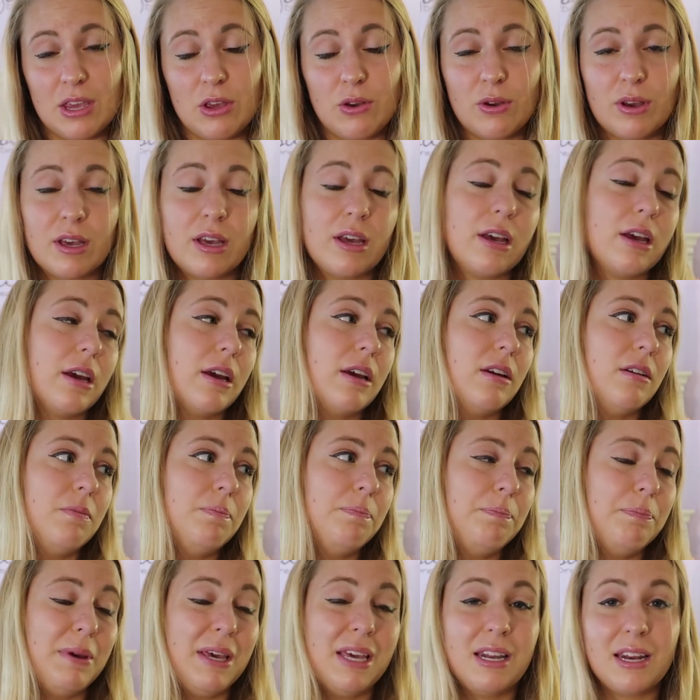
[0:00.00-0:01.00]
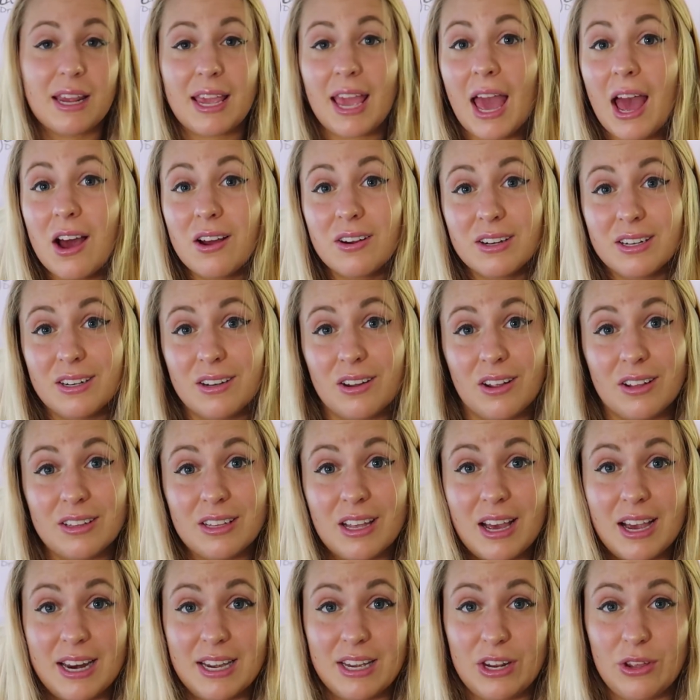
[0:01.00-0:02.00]
You could be an accountant
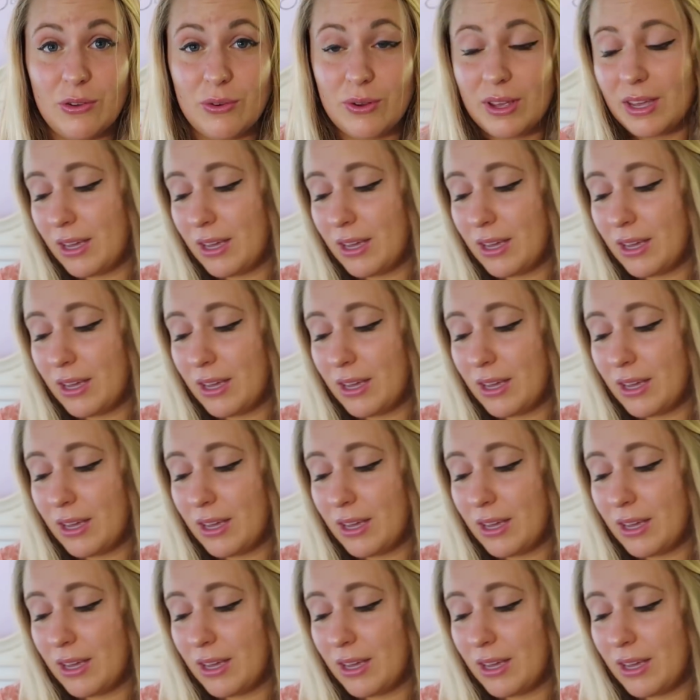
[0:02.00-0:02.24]
online, you